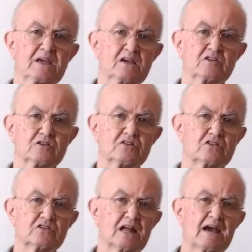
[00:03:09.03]
is it
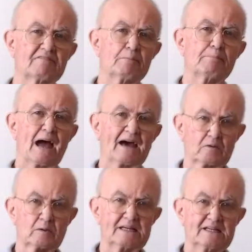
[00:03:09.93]
doesn't have a
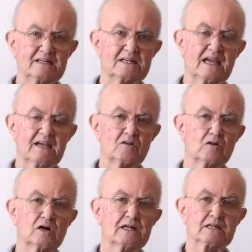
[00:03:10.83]
battery indicator
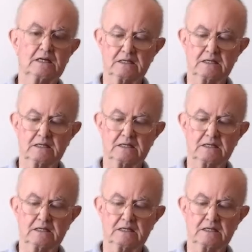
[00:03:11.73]
on it